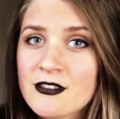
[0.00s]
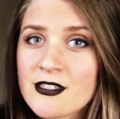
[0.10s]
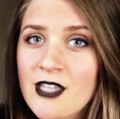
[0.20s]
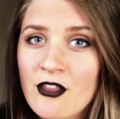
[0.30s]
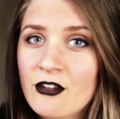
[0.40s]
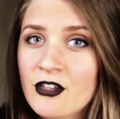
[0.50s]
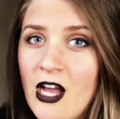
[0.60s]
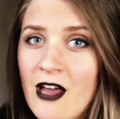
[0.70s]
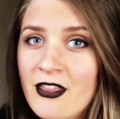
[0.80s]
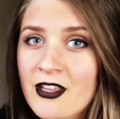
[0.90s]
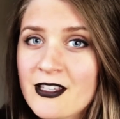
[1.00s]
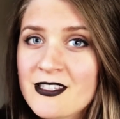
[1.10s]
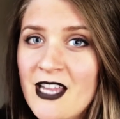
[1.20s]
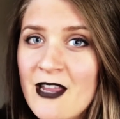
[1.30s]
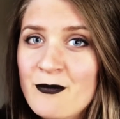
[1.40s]
southern gothic
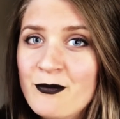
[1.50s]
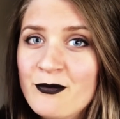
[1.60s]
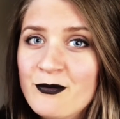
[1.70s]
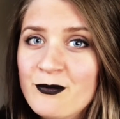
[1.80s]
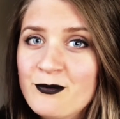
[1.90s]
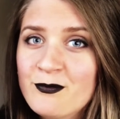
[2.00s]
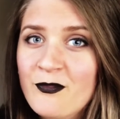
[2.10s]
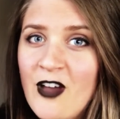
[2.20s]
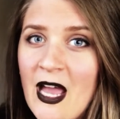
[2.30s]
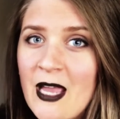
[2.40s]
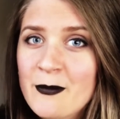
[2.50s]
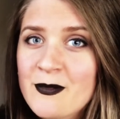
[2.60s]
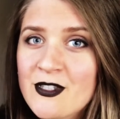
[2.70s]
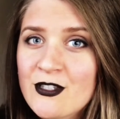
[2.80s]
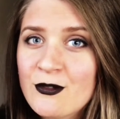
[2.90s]
type
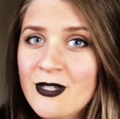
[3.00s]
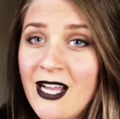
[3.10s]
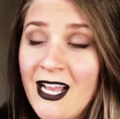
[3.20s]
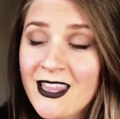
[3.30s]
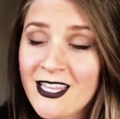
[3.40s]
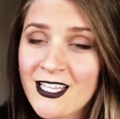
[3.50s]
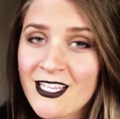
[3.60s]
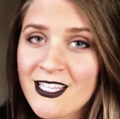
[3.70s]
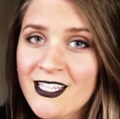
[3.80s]
vibes to it, I think,